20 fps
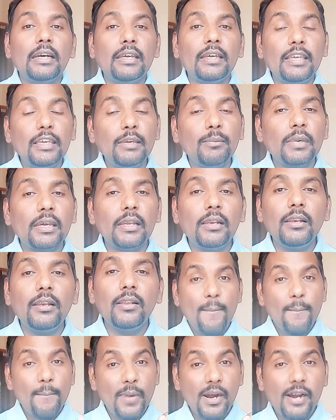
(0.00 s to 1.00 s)
email.
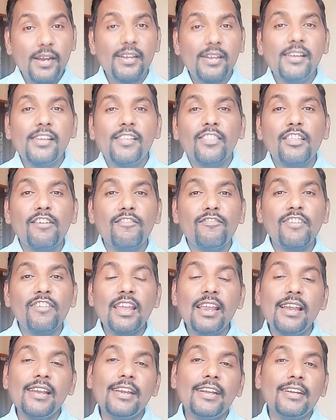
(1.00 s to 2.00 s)
But the
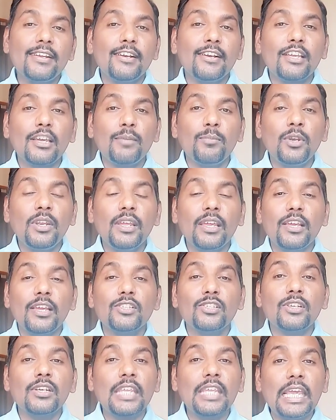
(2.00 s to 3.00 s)
well-written
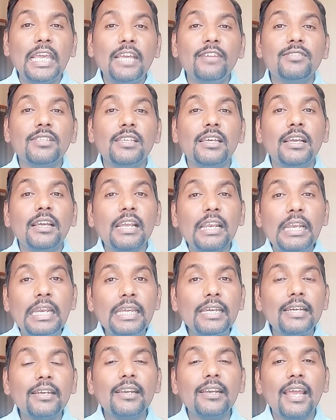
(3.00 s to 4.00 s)
communication gives a
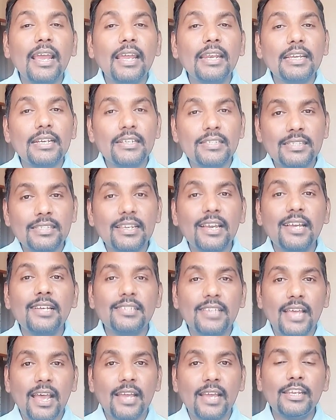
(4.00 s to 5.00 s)
clear and concise
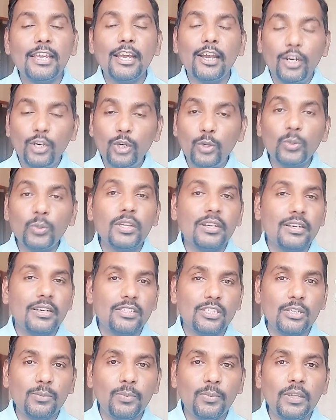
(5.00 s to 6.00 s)
idea to the
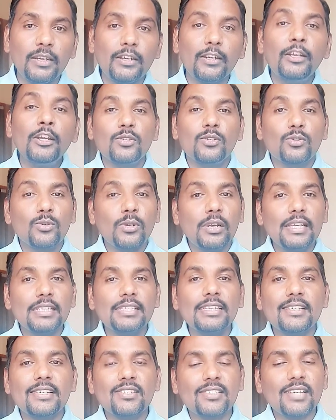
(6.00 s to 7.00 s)
recipient. So let's
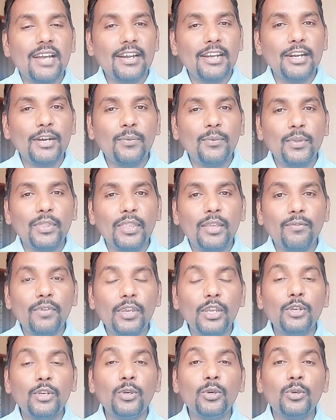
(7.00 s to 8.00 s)
get started with the
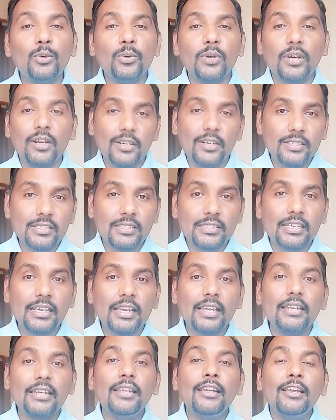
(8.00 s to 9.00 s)
video to
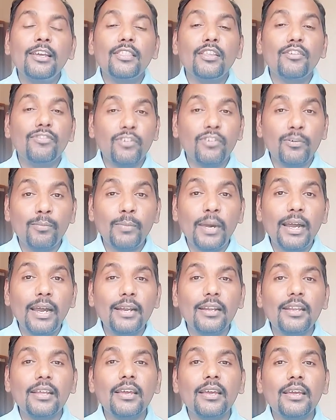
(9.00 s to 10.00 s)
understand the
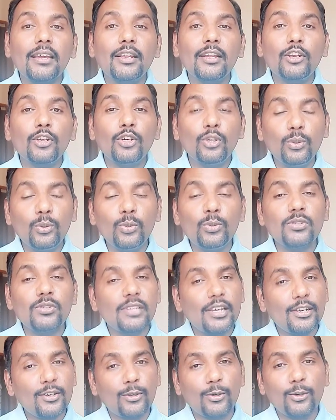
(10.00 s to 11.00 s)
format, do's
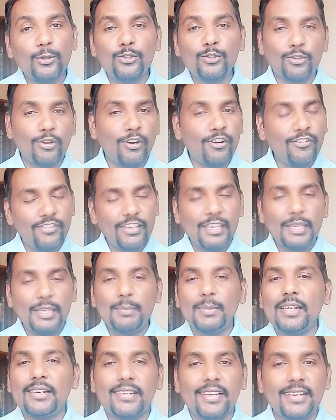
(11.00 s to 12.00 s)
and don'ts of
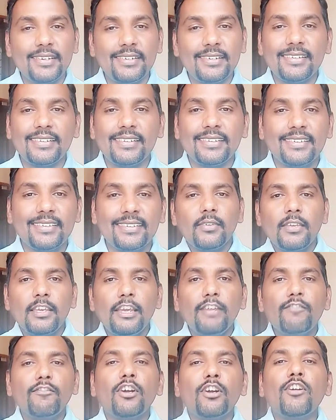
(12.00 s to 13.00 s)
email writing.
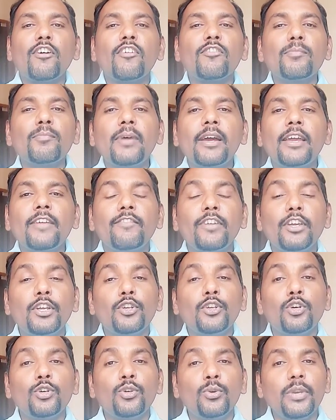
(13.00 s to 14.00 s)
In one of my
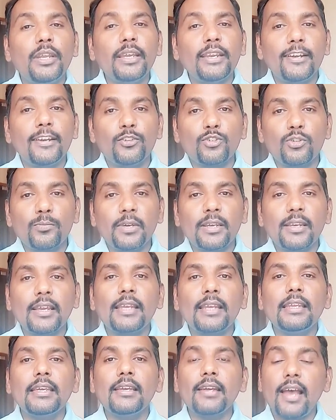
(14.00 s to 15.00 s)
video during resume
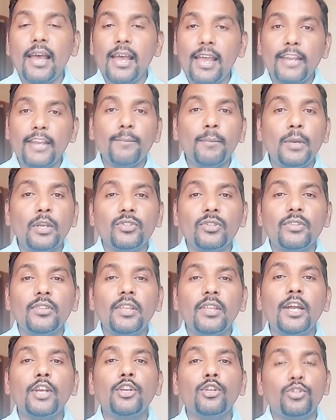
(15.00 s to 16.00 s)
writing, I had mentioned
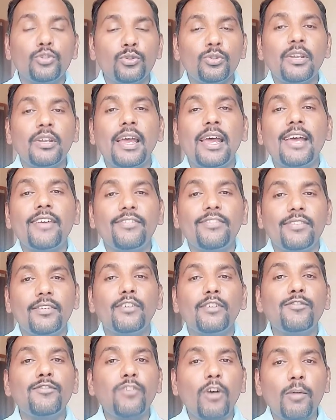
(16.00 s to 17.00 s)
that you should have
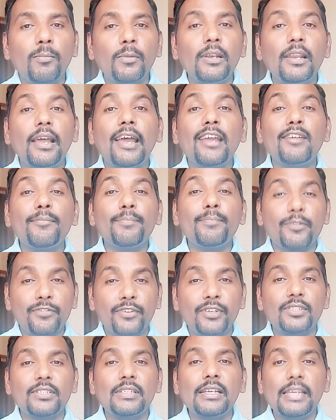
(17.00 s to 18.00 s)
a formal and
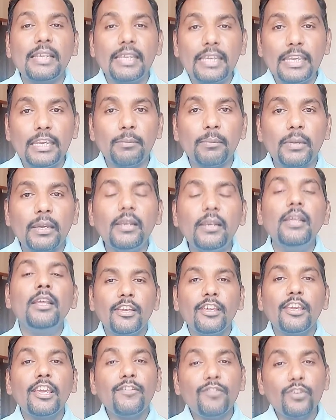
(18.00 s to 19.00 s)
professional email.
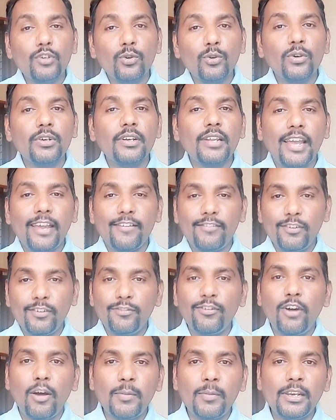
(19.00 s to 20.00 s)
If you don't have a
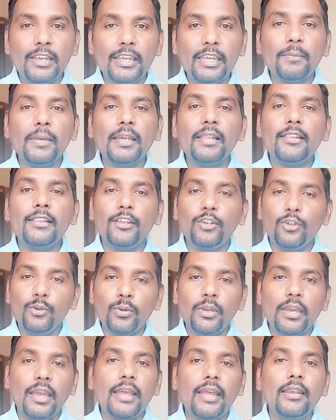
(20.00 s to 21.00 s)
formal email, then you
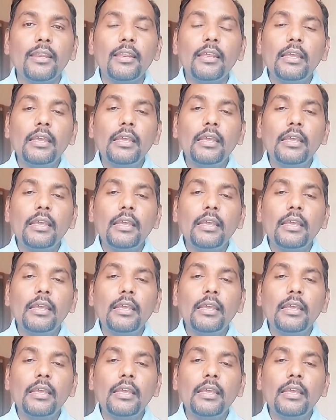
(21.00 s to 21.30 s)
can